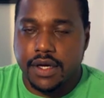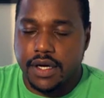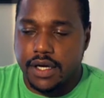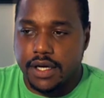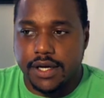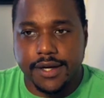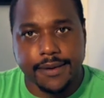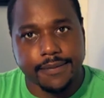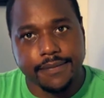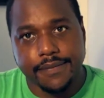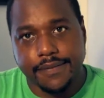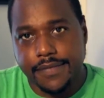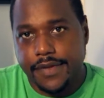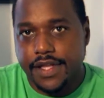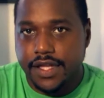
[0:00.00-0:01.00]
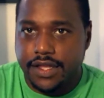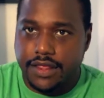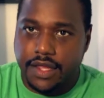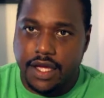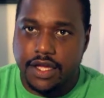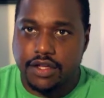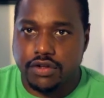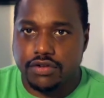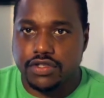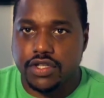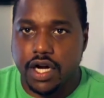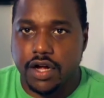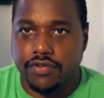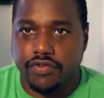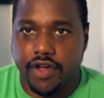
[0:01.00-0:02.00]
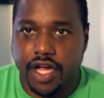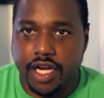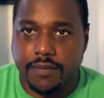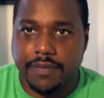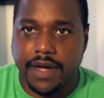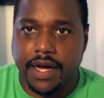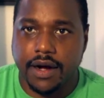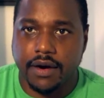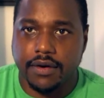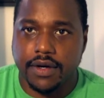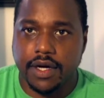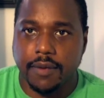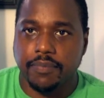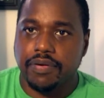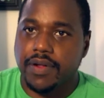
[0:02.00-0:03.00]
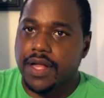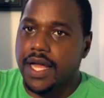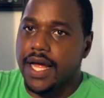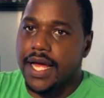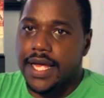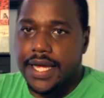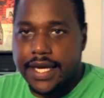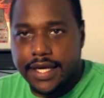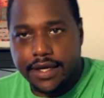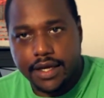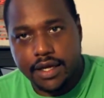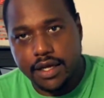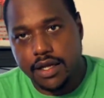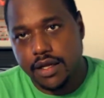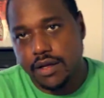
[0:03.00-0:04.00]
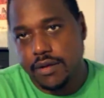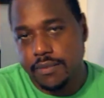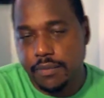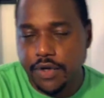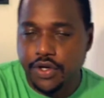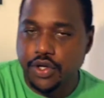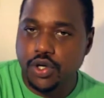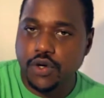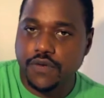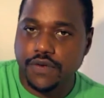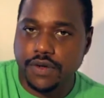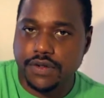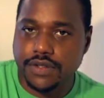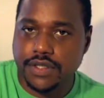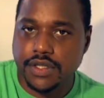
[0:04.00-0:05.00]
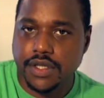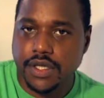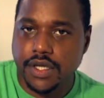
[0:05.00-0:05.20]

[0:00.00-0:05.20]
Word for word: then you start thinking about applying maneuvers.